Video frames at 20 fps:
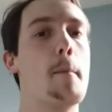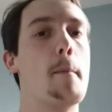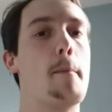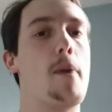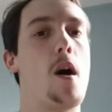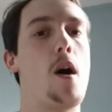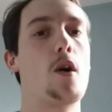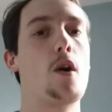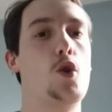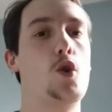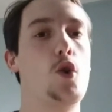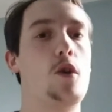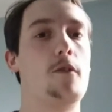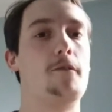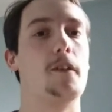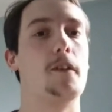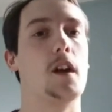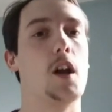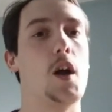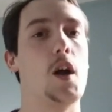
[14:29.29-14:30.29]
Parkour
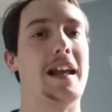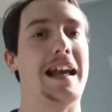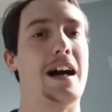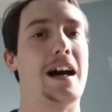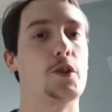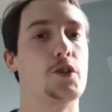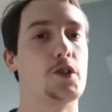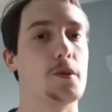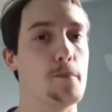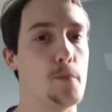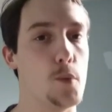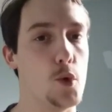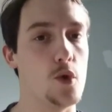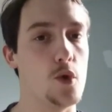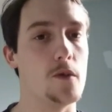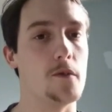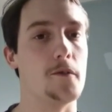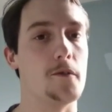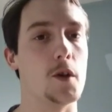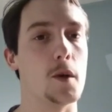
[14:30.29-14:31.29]
for learning how to
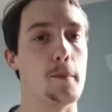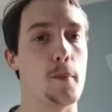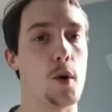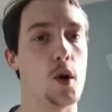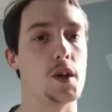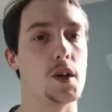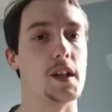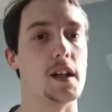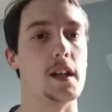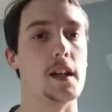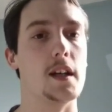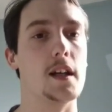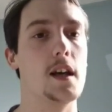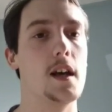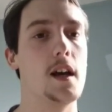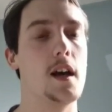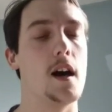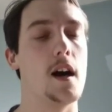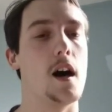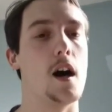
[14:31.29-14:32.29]
move your body
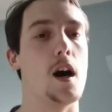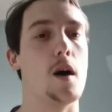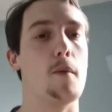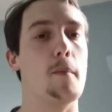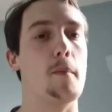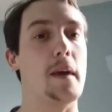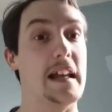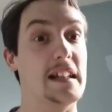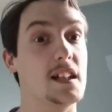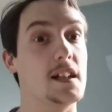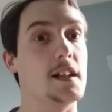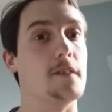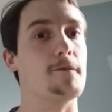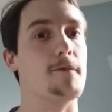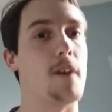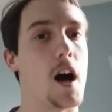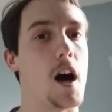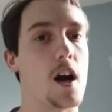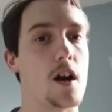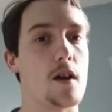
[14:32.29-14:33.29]
in an
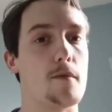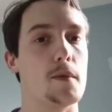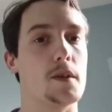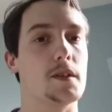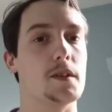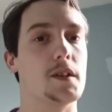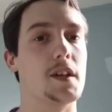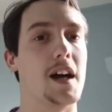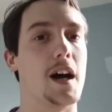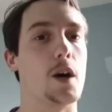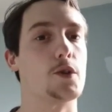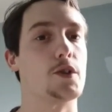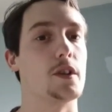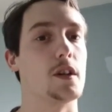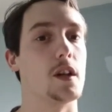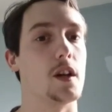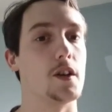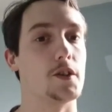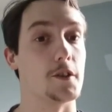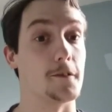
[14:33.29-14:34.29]
environment, how to
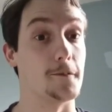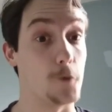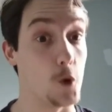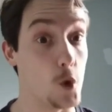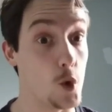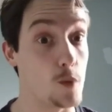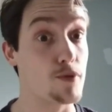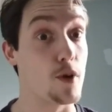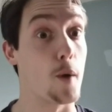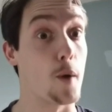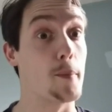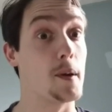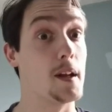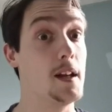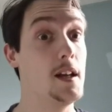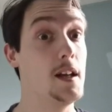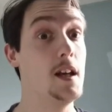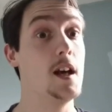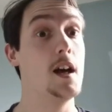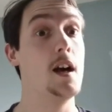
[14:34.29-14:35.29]
learn to fall
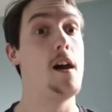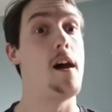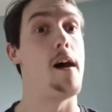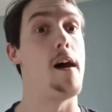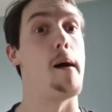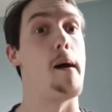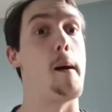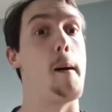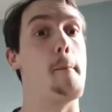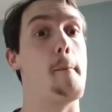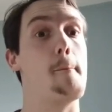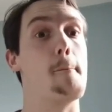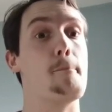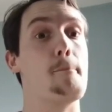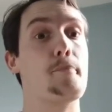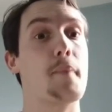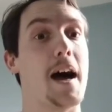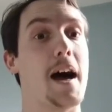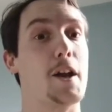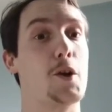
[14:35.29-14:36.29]
properly,
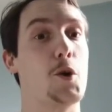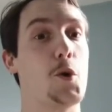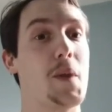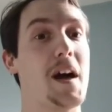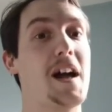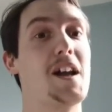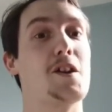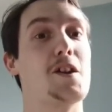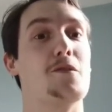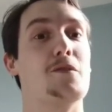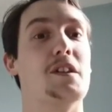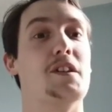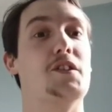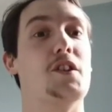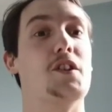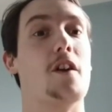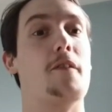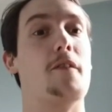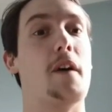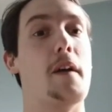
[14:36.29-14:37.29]
and all that lovely
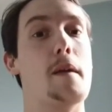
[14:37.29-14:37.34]
stuff.